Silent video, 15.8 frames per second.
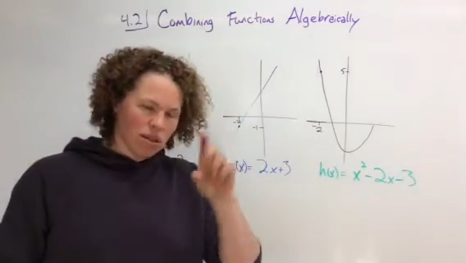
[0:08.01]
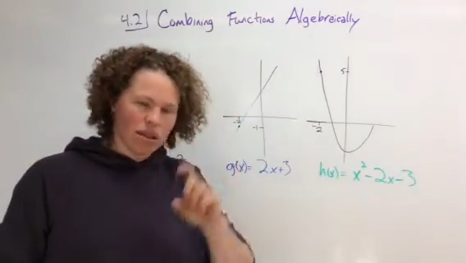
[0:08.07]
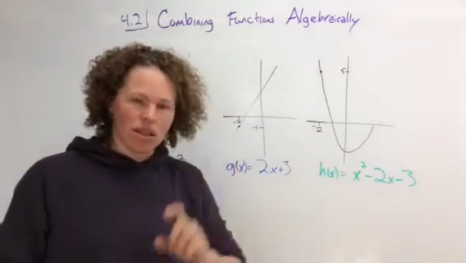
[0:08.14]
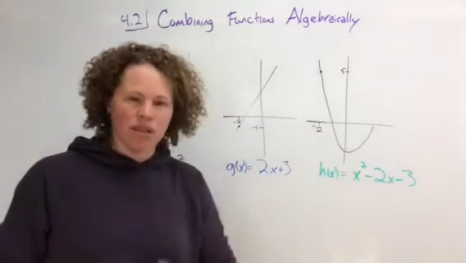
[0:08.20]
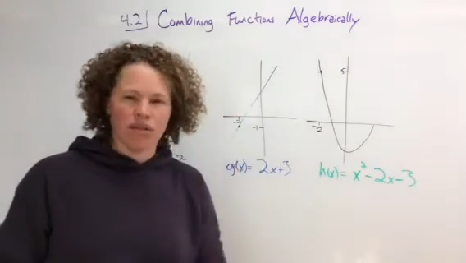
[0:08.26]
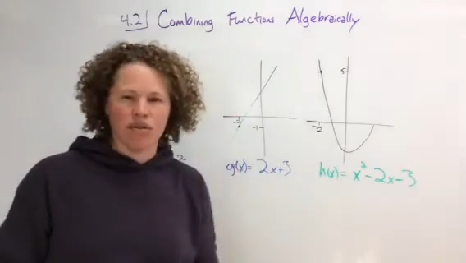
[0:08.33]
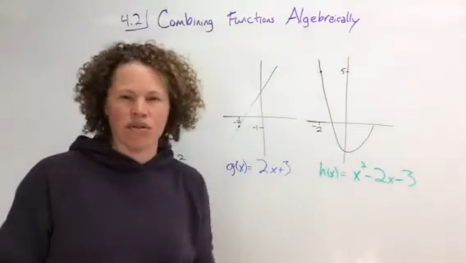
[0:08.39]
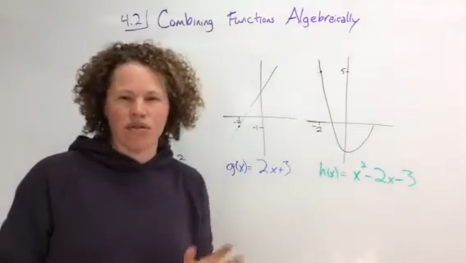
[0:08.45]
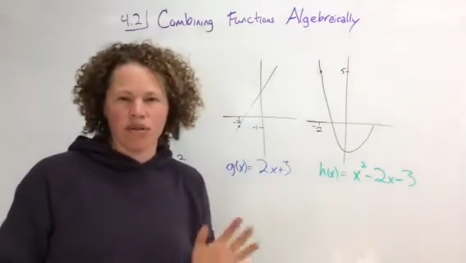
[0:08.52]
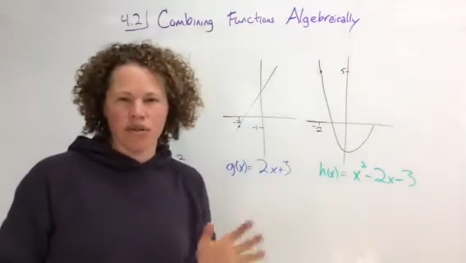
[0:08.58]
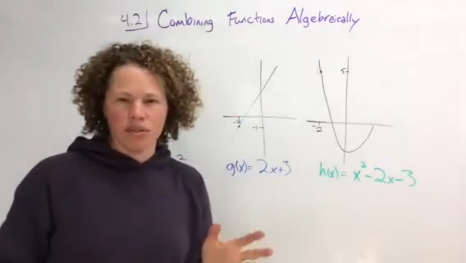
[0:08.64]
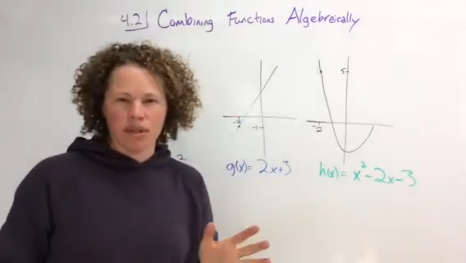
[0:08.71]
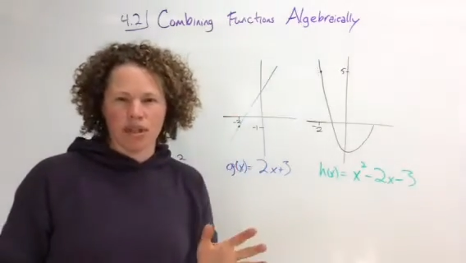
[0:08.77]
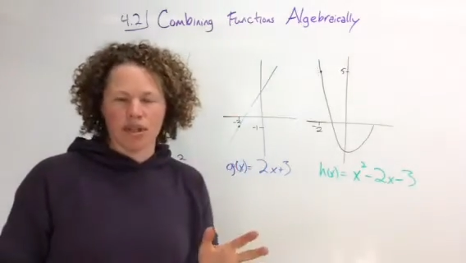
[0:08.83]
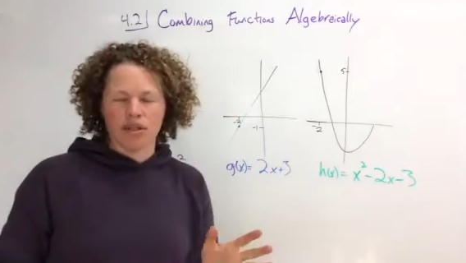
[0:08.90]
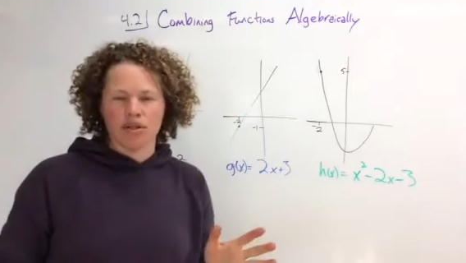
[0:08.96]
and
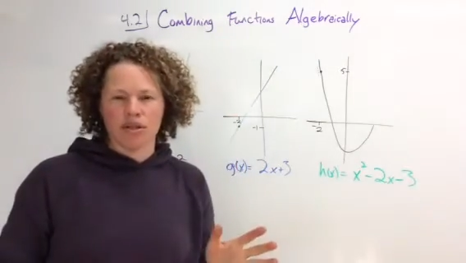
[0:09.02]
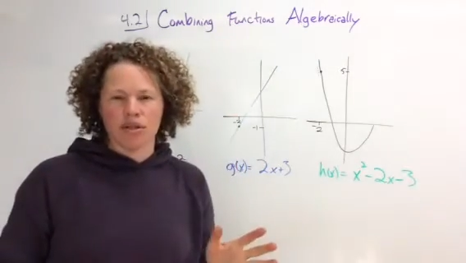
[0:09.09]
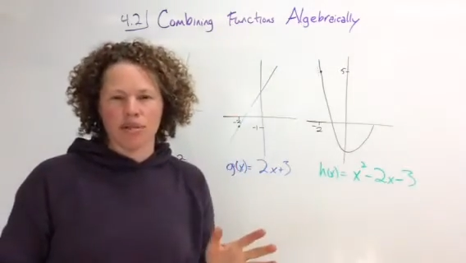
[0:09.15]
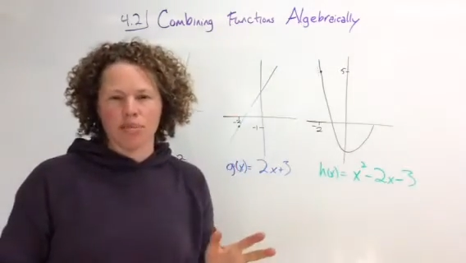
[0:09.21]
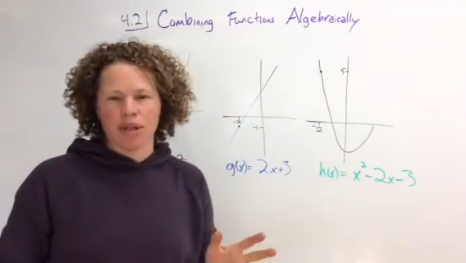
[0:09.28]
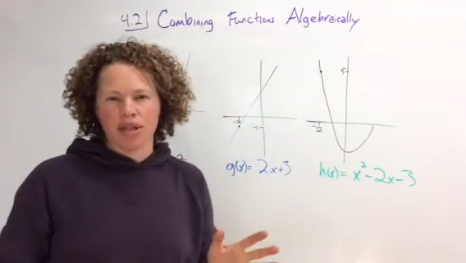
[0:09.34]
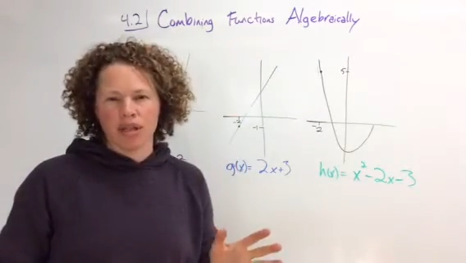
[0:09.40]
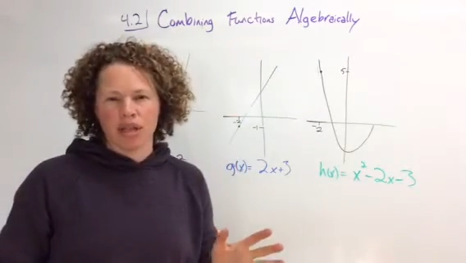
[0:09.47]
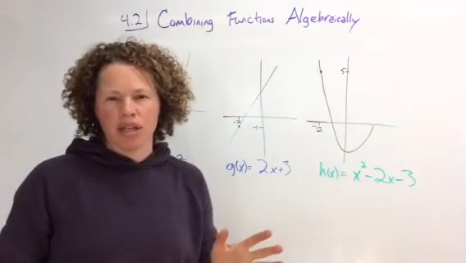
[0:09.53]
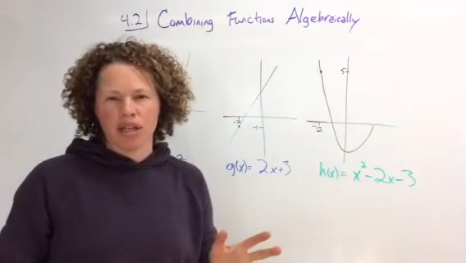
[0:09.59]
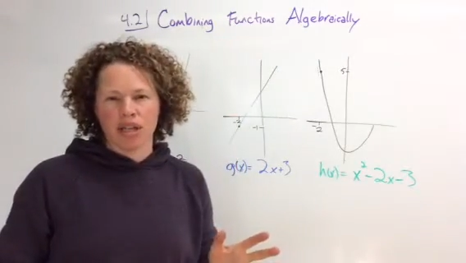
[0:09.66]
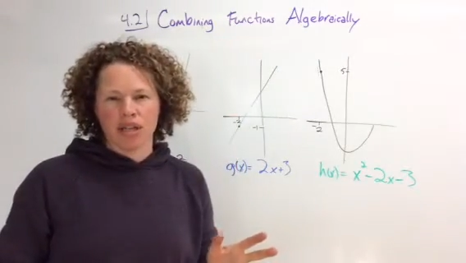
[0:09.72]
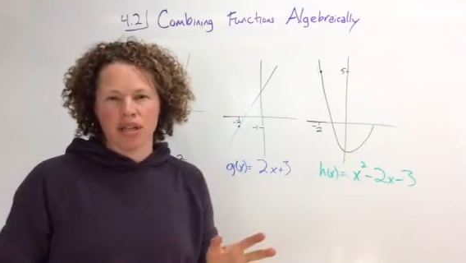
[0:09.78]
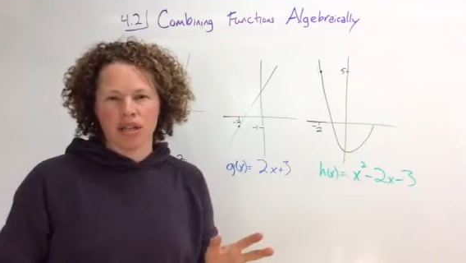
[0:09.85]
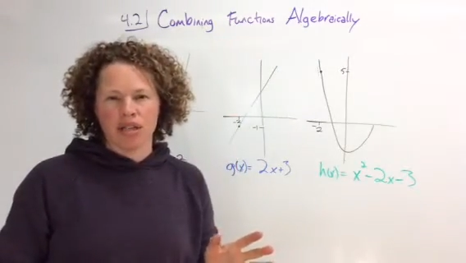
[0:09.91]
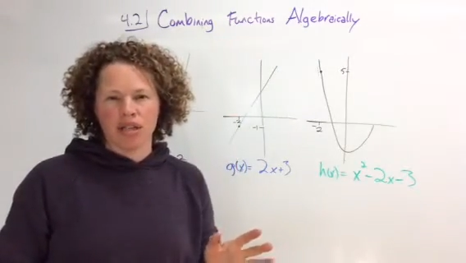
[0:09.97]
doing it just by looking
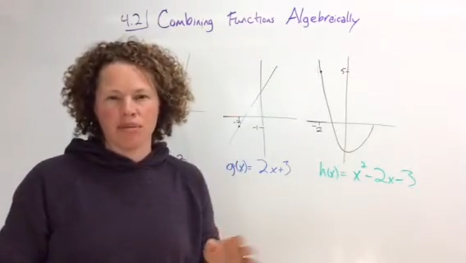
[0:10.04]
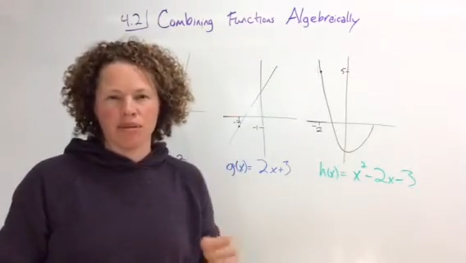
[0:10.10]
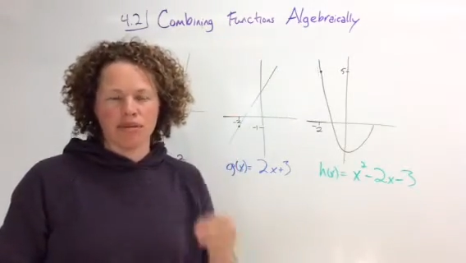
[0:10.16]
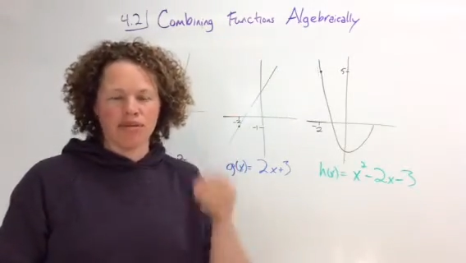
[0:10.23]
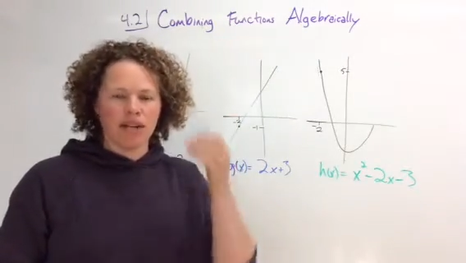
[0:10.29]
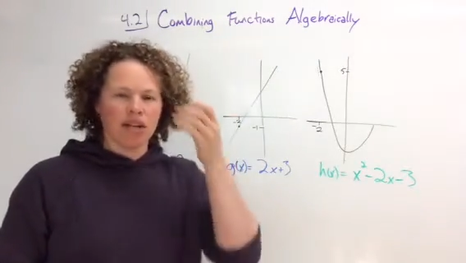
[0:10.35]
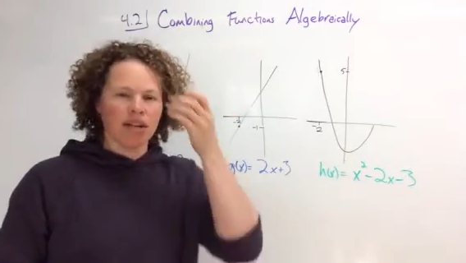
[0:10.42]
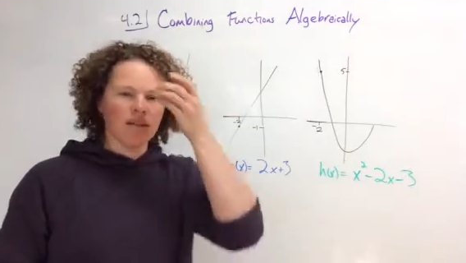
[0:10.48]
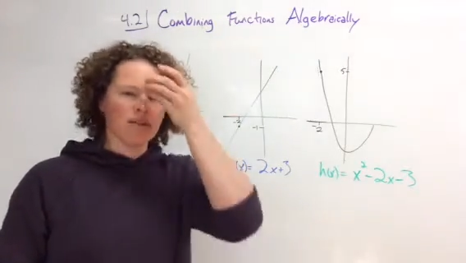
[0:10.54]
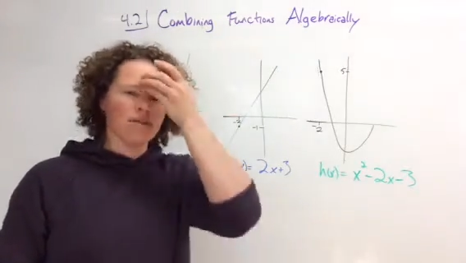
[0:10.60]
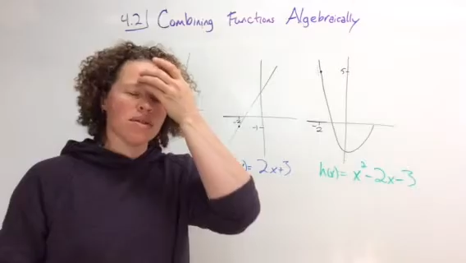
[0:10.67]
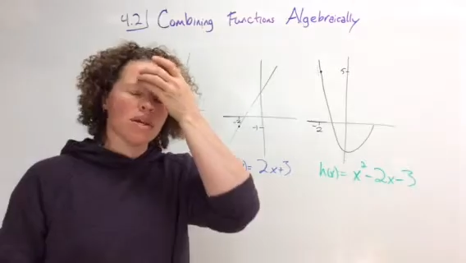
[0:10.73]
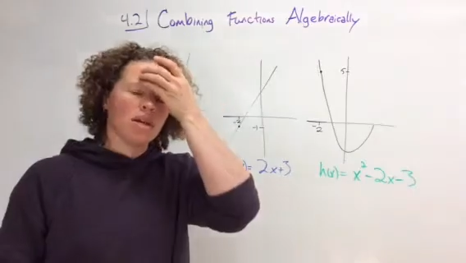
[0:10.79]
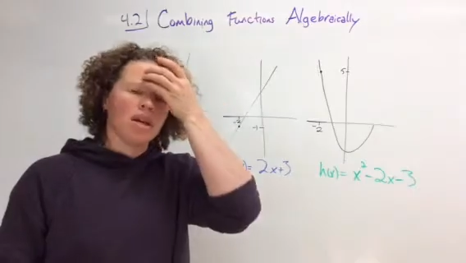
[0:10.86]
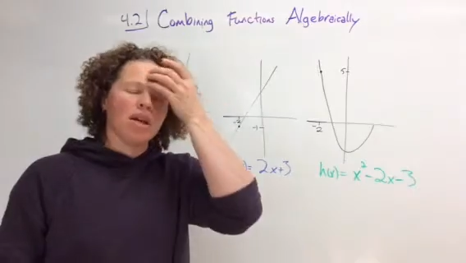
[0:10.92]
at the table of values,